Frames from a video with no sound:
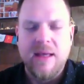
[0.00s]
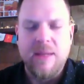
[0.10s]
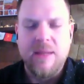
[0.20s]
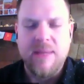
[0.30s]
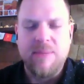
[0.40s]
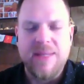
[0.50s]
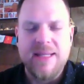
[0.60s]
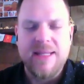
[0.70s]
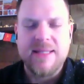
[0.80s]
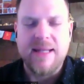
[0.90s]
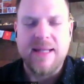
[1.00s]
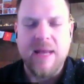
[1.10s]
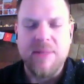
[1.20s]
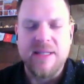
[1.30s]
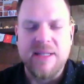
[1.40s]
May peace and
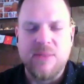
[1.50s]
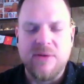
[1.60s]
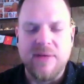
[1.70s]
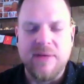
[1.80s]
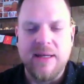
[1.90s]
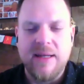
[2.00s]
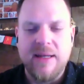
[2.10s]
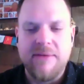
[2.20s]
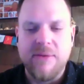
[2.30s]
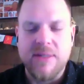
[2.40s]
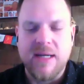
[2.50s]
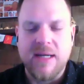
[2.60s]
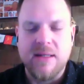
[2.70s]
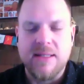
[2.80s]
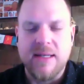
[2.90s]
happiness prevail in everyone's
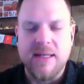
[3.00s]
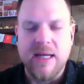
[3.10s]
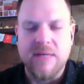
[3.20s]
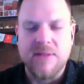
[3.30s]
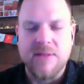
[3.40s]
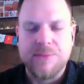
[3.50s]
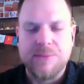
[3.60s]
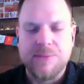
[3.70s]
hearts and lives.